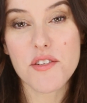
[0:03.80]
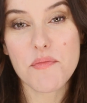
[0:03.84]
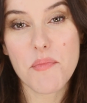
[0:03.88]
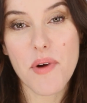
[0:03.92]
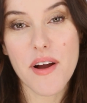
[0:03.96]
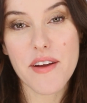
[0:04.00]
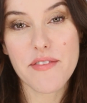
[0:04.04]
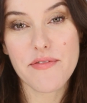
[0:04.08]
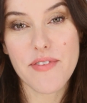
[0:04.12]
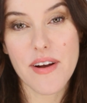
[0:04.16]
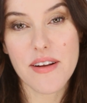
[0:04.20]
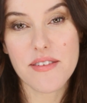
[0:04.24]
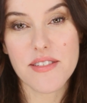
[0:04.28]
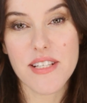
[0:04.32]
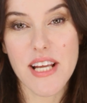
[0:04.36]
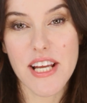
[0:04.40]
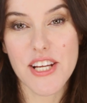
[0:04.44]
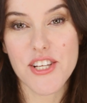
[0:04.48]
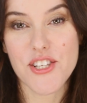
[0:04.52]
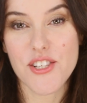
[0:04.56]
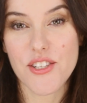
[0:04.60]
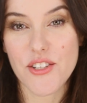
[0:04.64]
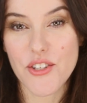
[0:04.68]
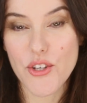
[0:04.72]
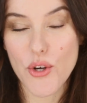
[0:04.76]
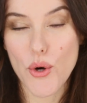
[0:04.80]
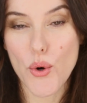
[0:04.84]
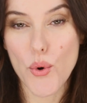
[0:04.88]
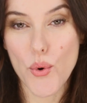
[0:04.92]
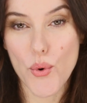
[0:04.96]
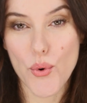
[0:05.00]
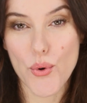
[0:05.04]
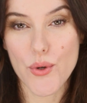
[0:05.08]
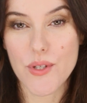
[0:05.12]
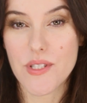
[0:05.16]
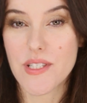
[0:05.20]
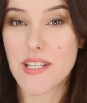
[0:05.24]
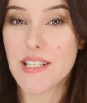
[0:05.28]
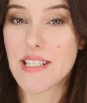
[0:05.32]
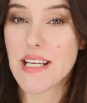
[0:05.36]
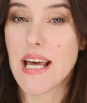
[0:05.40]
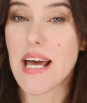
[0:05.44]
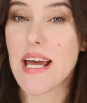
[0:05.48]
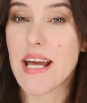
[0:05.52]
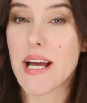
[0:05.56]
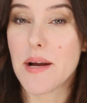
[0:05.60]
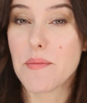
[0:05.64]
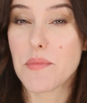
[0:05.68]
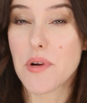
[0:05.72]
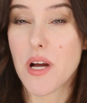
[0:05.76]
of my foundation course,
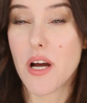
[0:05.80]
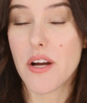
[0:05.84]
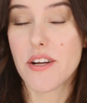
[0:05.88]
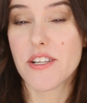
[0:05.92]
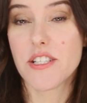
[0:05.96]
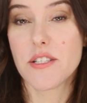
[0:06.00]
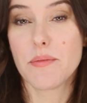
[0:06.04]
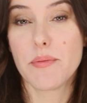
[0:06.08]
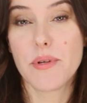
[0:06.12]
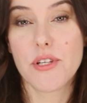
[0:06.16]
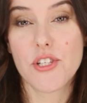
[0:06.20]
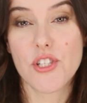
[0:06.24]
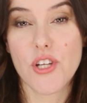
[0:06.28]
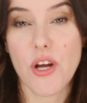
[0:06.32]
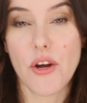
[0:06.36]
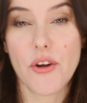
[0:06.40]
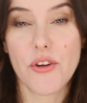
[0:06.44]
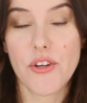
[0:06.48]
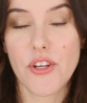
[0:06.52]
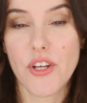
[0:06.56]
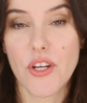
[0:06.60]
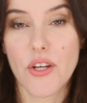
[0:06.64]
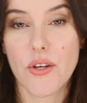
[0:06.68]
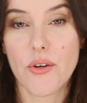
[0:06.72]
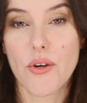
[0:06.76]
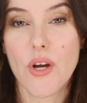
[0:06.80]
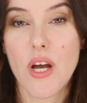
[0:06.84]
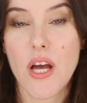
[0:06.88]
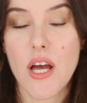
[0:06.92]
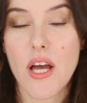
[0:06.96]
today I'm going to be showing you